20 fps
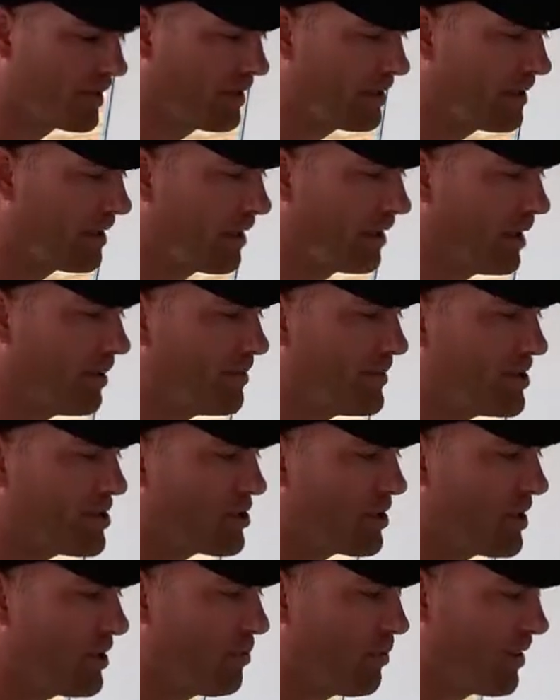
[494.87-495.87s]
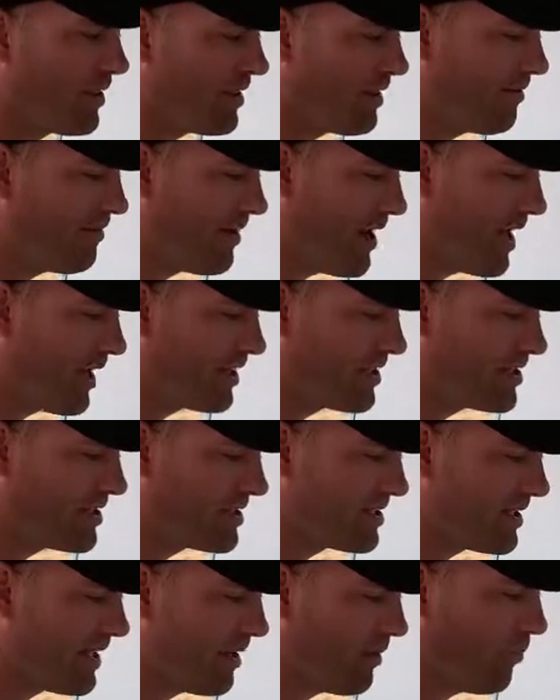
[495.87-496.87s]
Now let me show you what the advantage
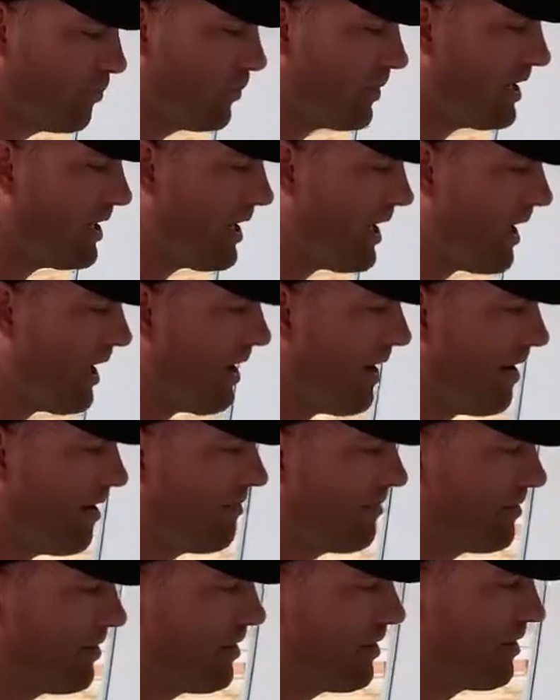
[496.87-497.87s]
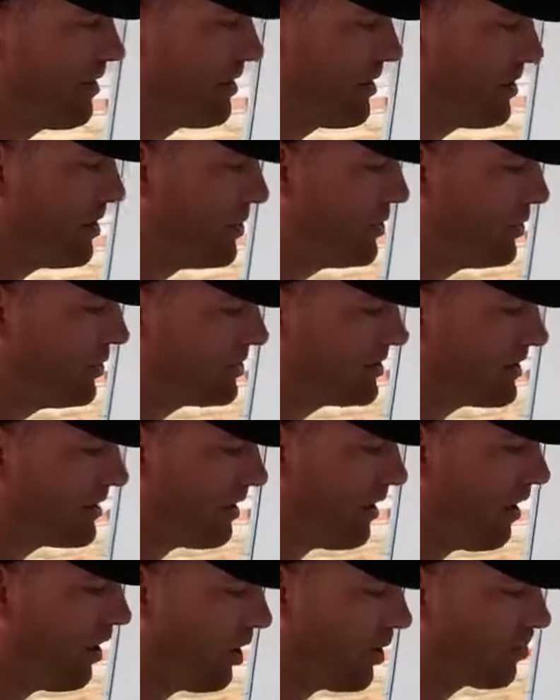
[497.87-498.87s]
is that we have
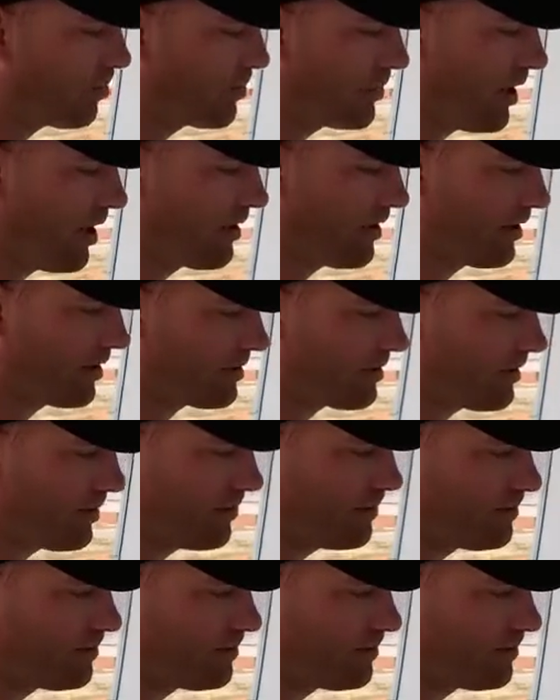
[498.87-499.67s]
using our product.